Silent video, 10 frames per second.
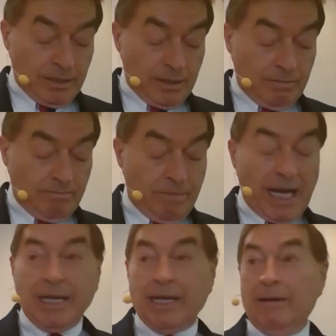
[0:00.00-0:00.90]

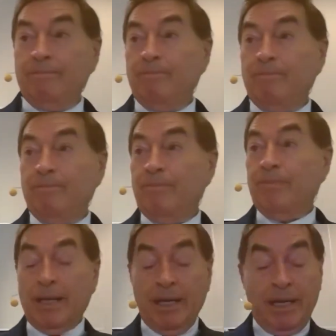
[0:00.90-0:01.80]
Micah.
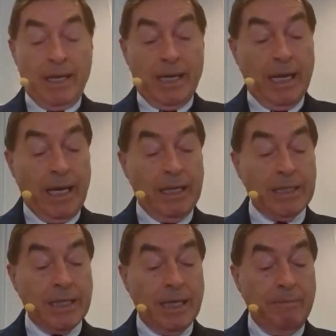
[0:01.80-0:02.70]
And,
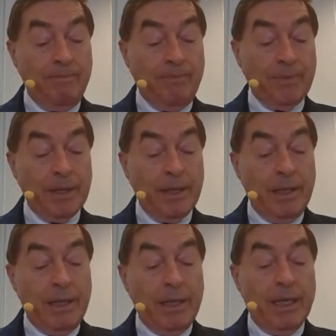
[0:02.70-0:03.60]
um,
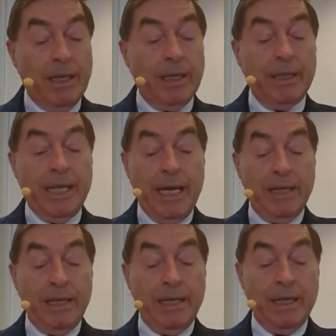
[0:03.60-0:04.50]
and then
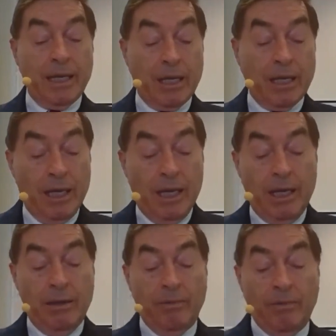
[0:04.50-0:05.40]
uh,
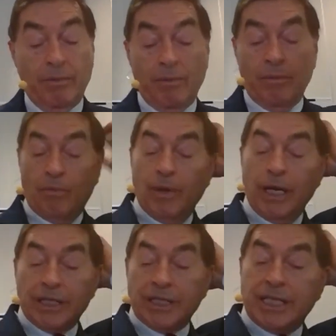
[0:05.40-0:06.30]
we
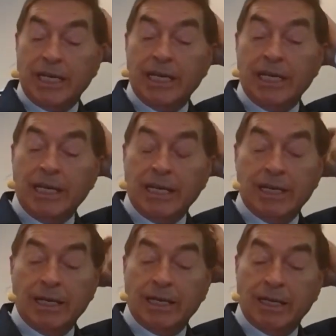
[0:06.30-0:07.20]
see
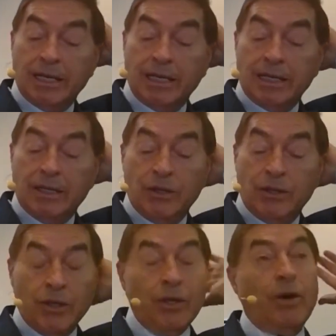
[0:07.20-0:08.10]

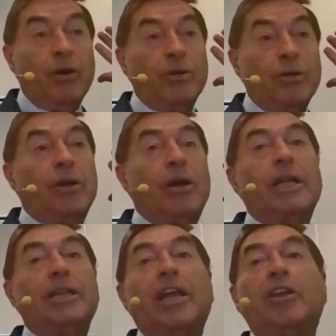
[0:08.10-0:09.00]
not, not only the
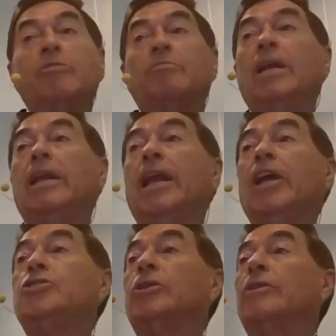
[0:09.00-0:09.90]

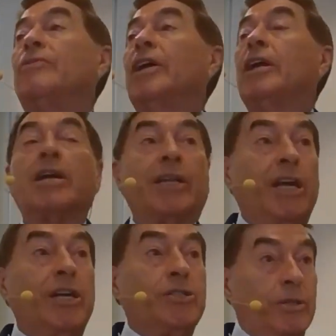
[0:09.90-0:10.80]
humiliation of the
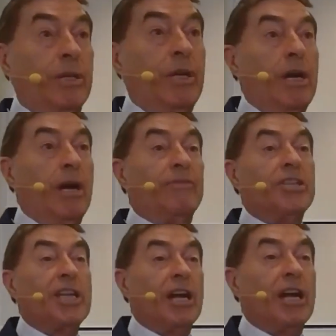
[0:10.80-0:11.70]
incarnation of the
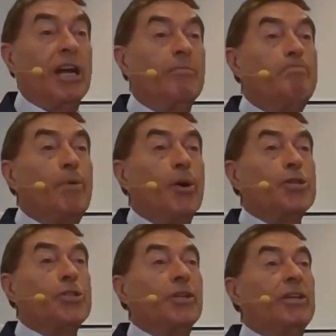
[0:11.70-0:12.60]
second person
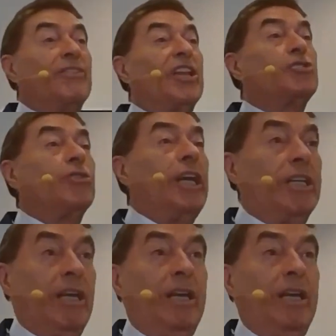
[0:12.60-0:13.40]
of the Trinity,